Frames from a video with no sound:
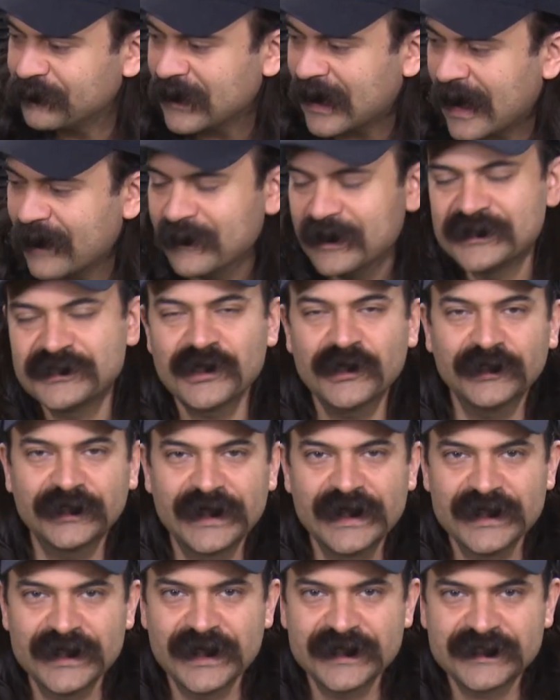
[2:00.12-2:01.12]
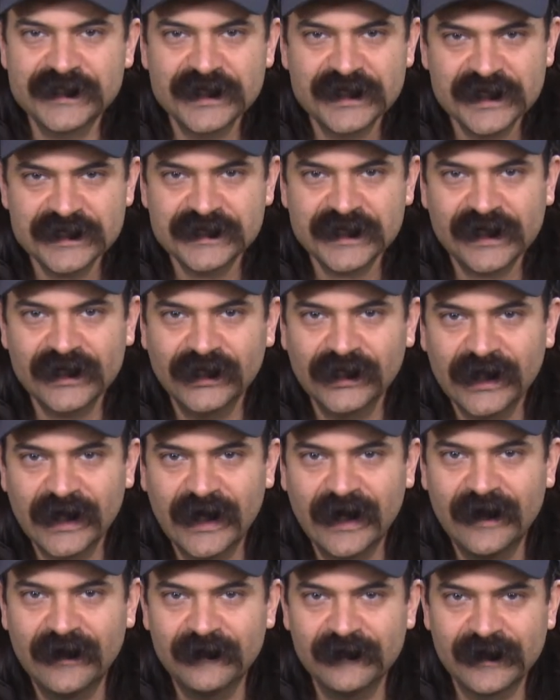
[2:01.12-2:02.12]
I mean, it's certainly a statistical,
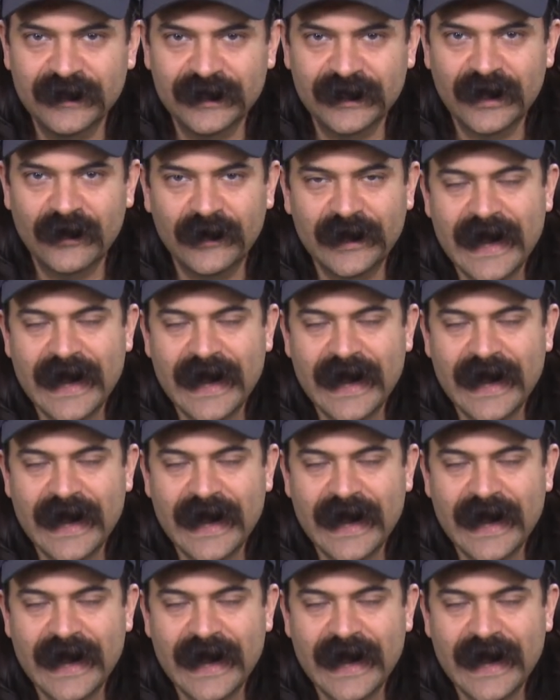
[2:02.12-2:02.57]
uh, you know, an